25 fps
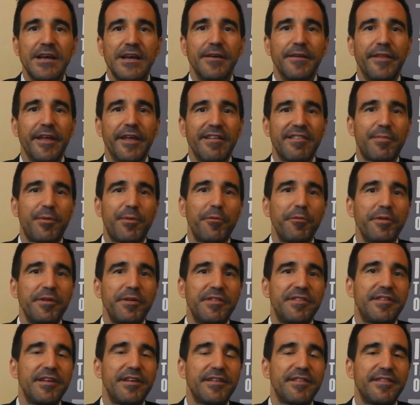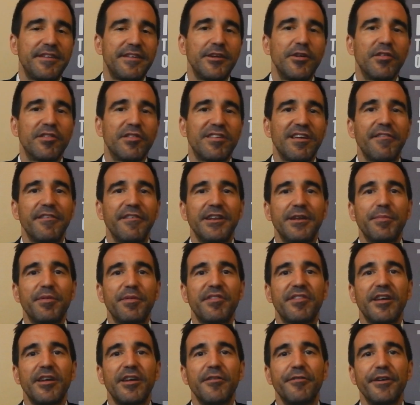That's probably 60 or 70%
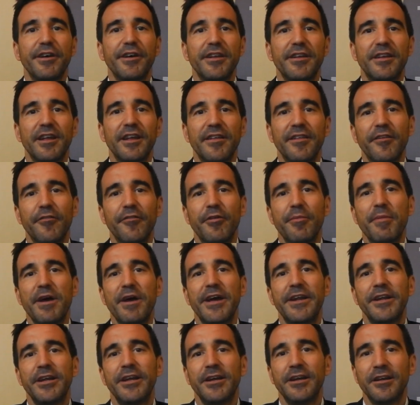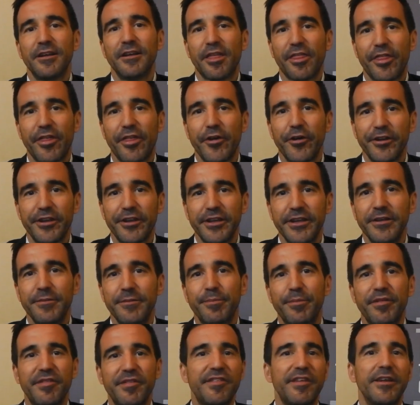of it, then the remaining 30%
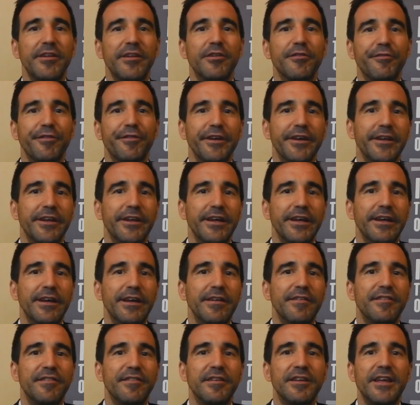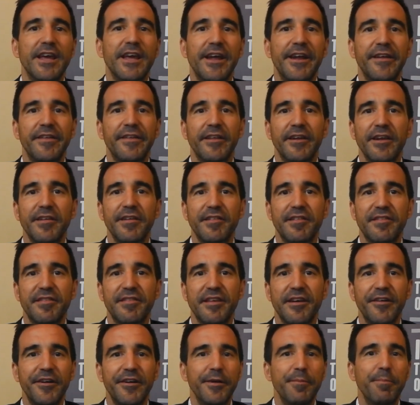of it is getting the
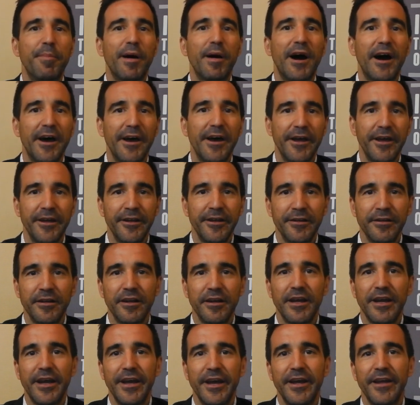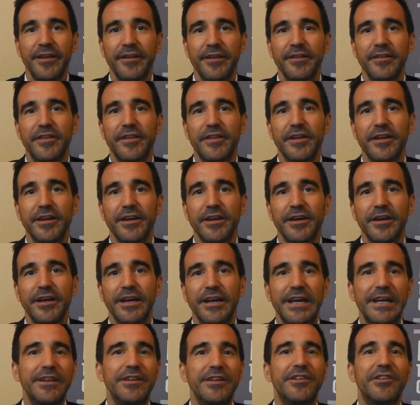necessary buy-in and
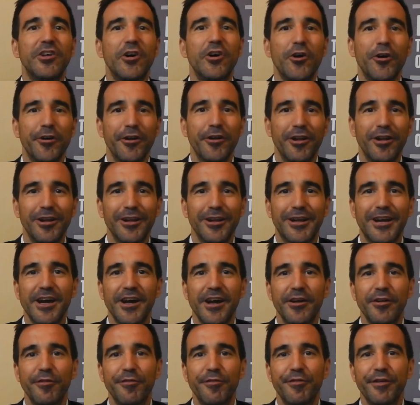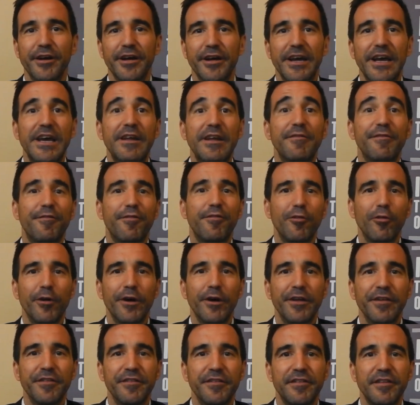internal kind of
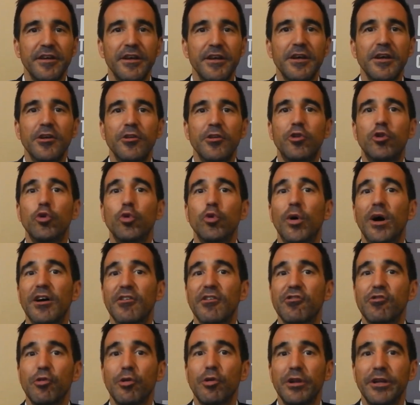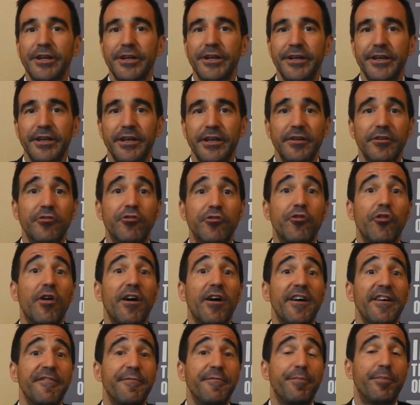influence to actually
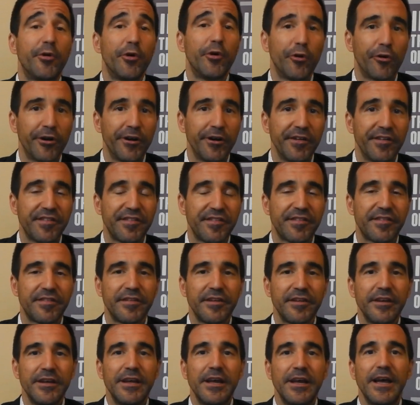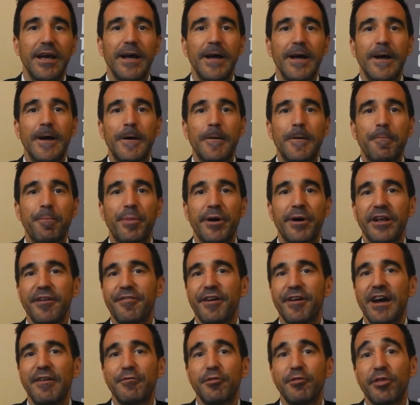drive progress. But if
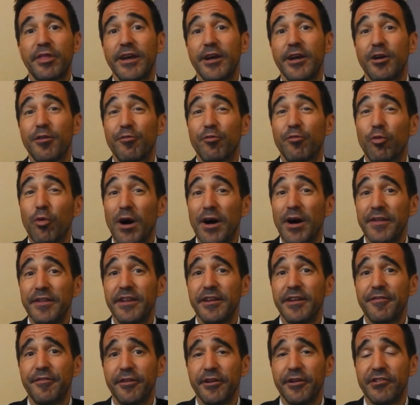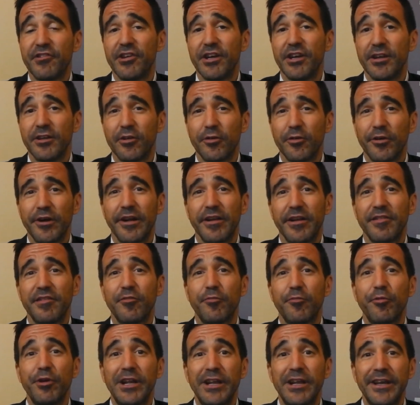I have to think of one differentiator, it is
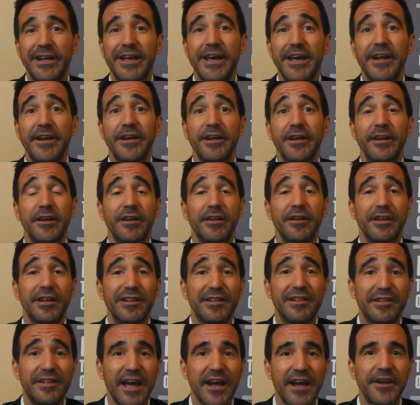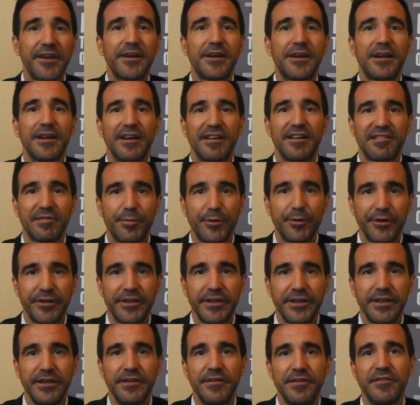really getting the technical
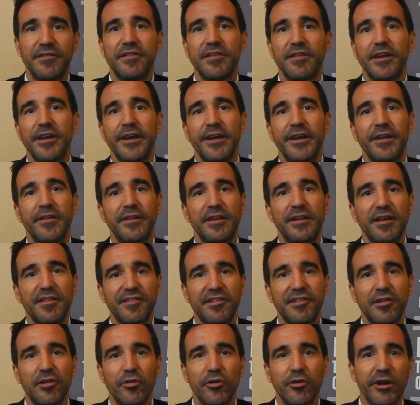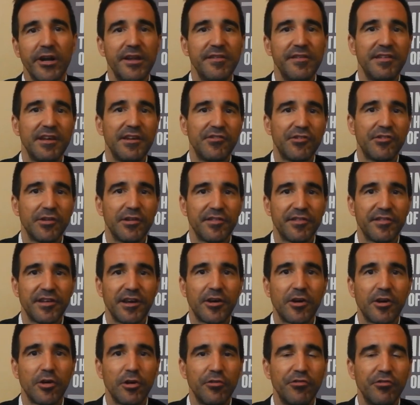expertise in industrial organizational
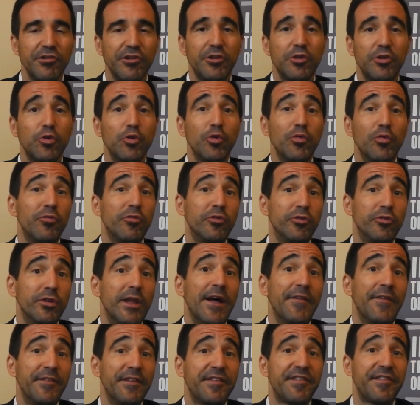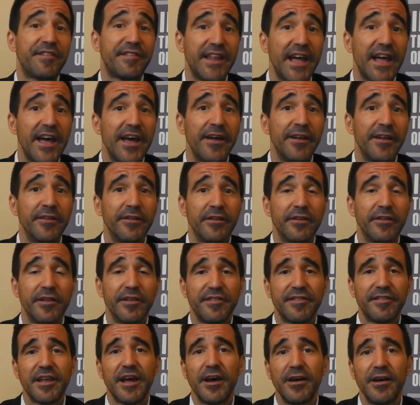psychology to understand the
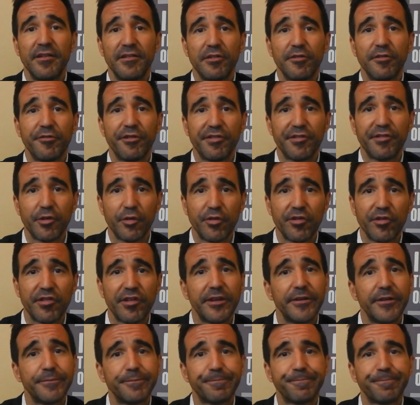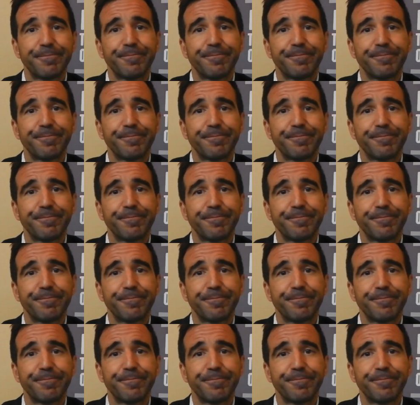science of resourcing.